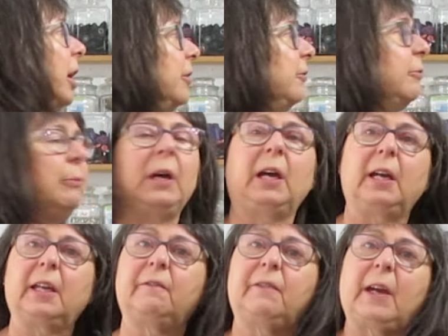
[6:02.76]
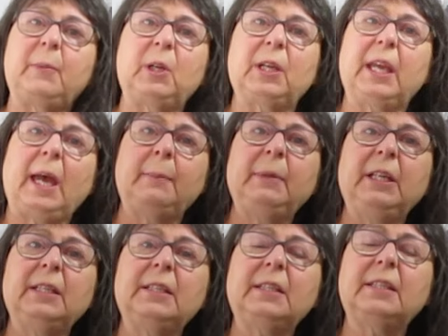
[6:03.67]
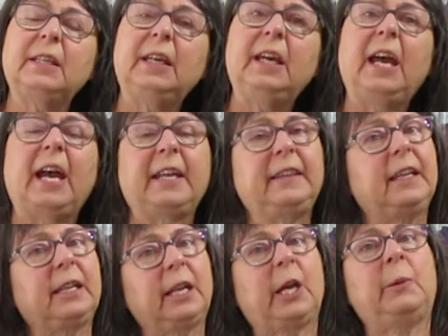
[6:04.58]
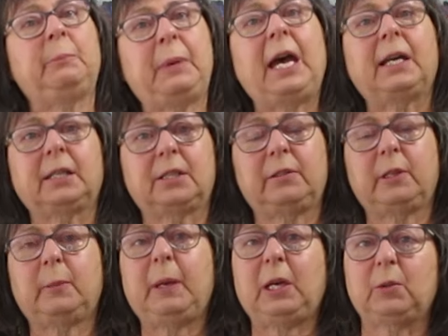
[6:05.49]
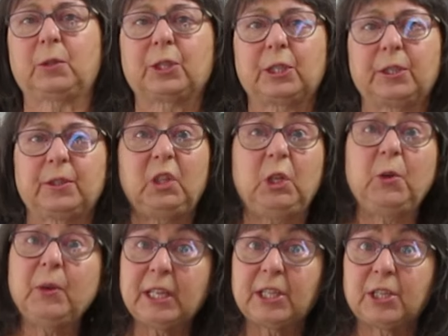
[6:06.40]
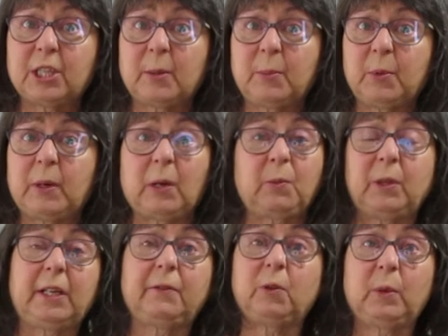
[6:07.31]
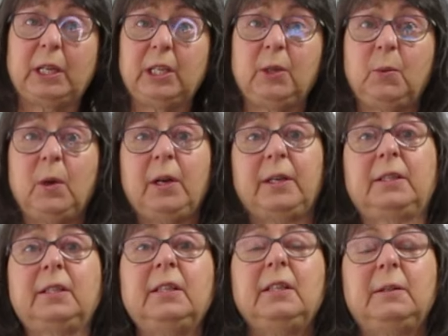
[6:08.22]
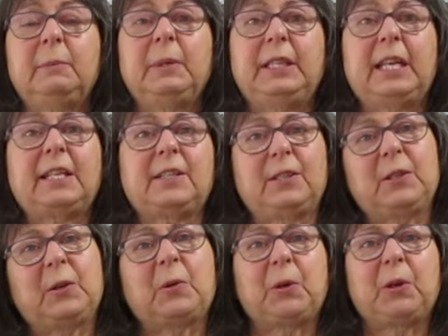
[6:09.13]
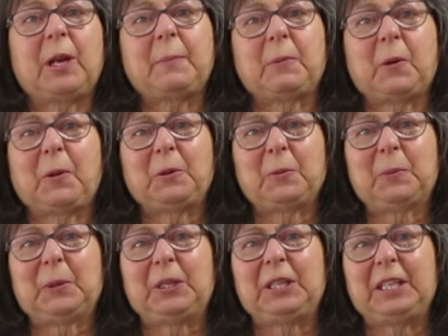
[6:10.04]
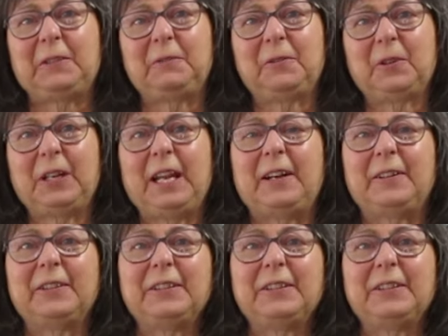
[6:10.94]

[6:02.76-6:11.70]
of my fabric cabinets and then come back to the pouches. You get to jump around whatever way you want, but that's the order I'm going to put it in for now.